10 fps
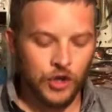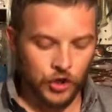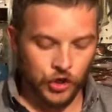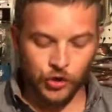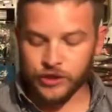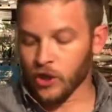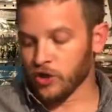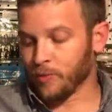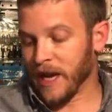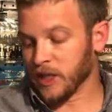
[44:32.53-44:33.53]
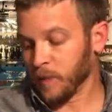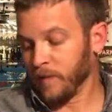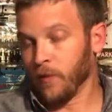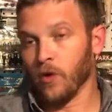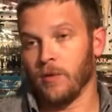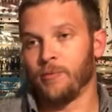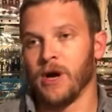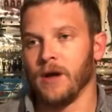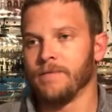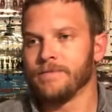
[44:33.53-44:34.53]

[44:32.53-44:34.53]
used those baits before, but